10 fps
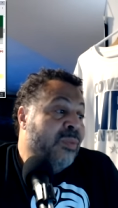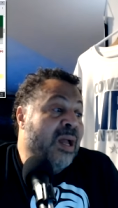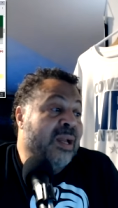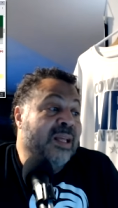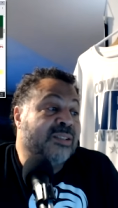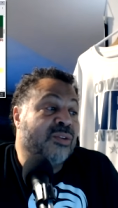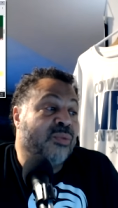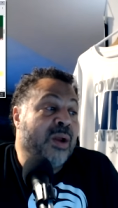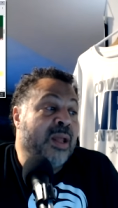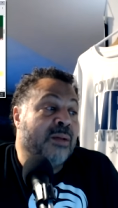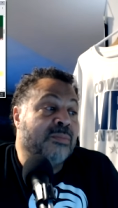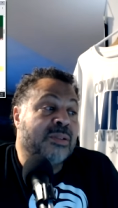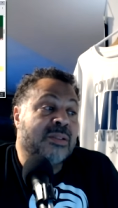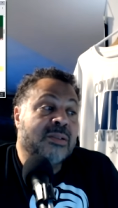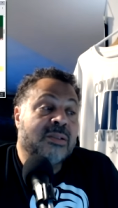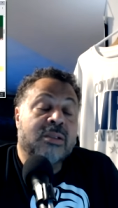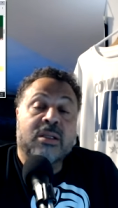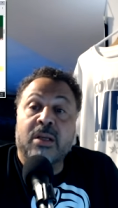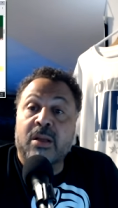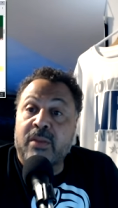against the Rams.
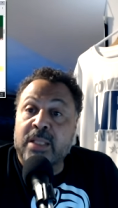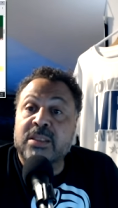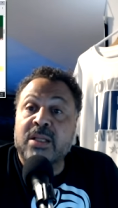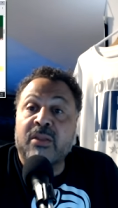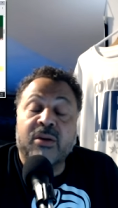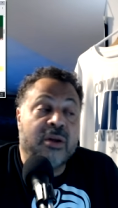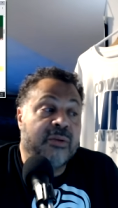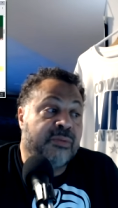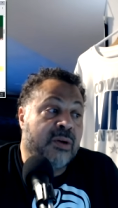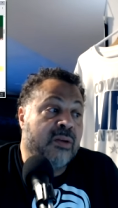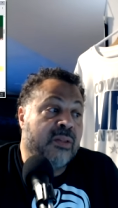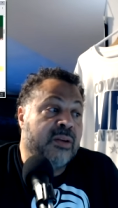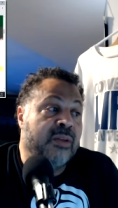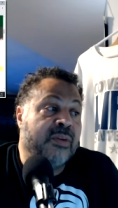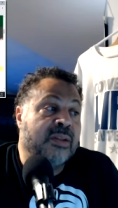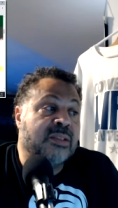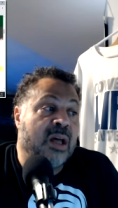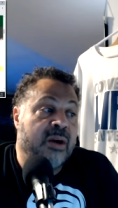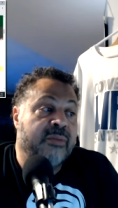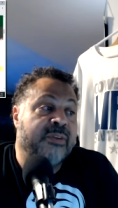You know, that's another good front on the defense,
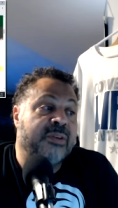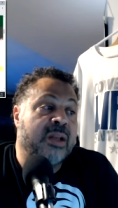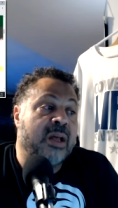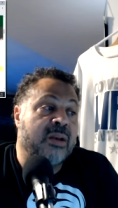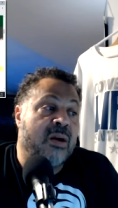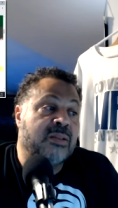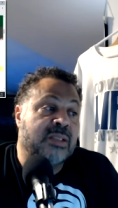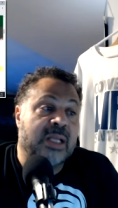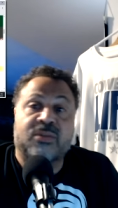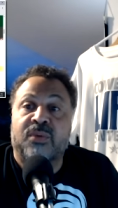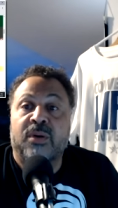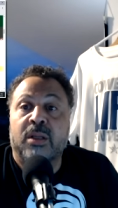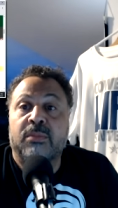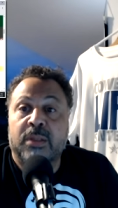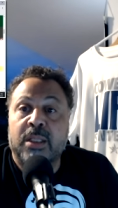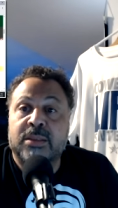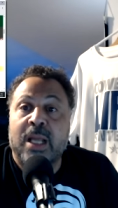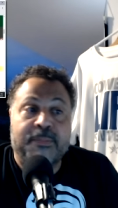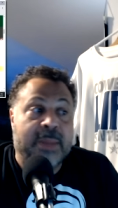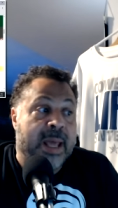159 yards. That's really that's
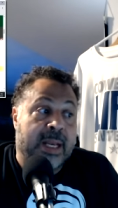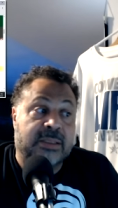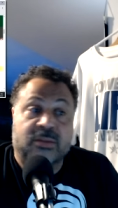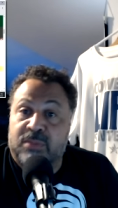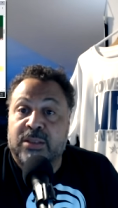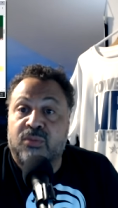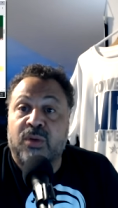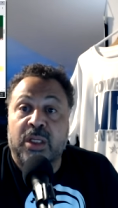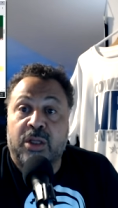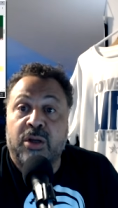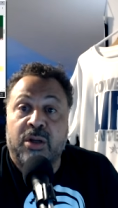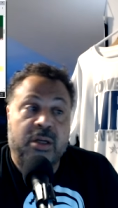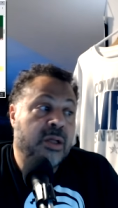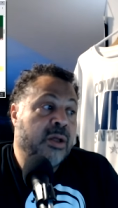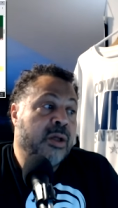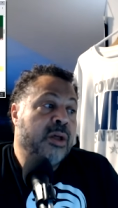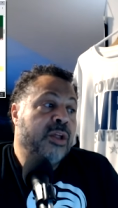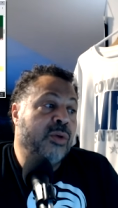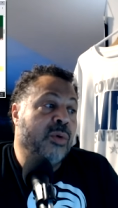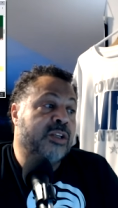not bad. That's that's really good.
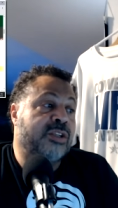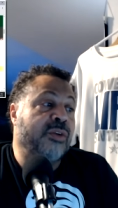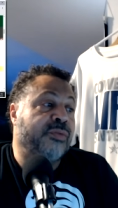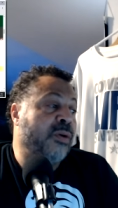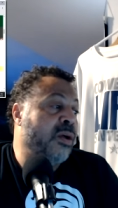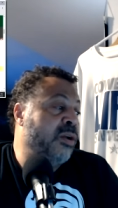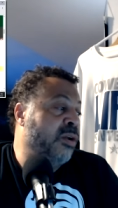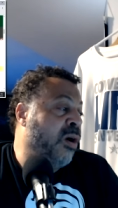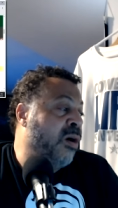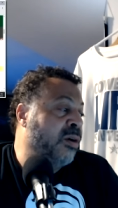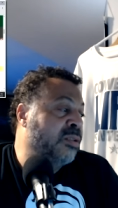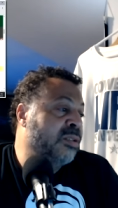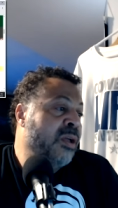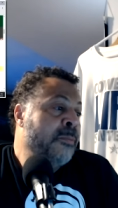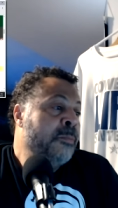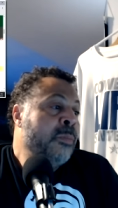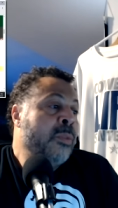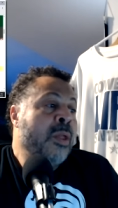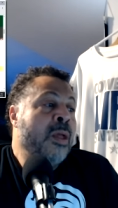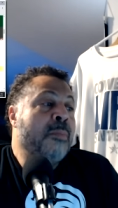You want to shoot for 100 yards.
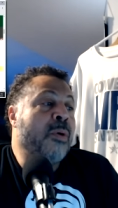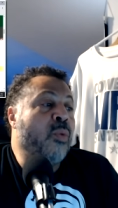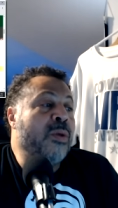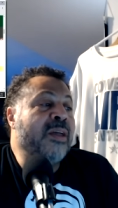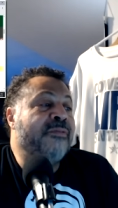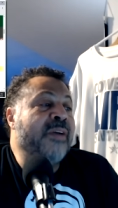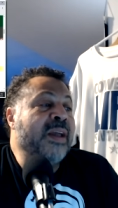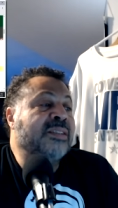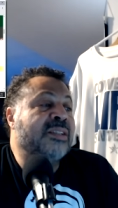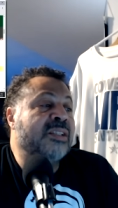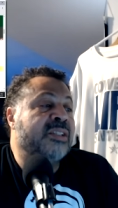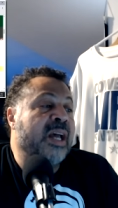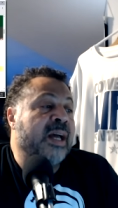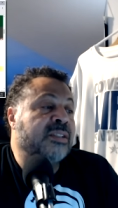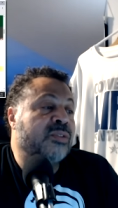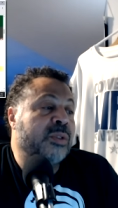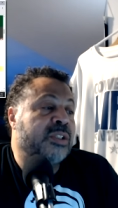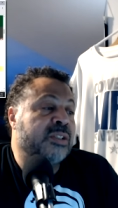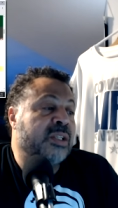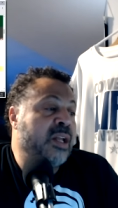But when they face the Jets, which
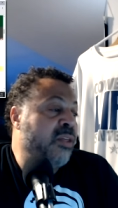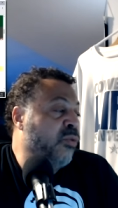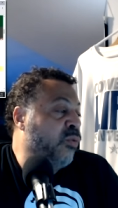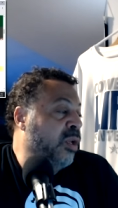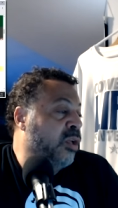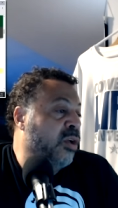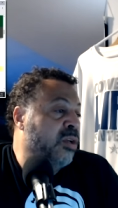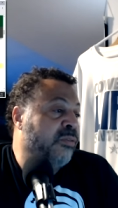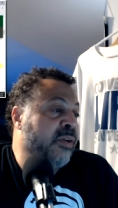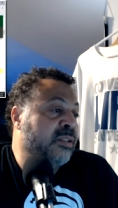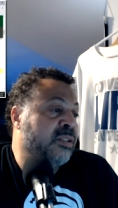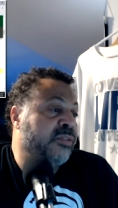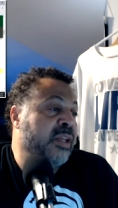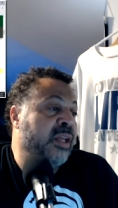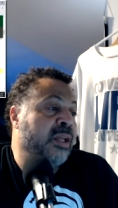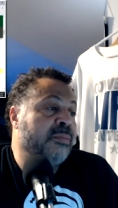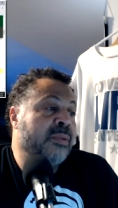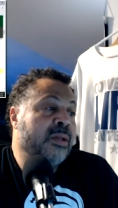is another really good defensive team,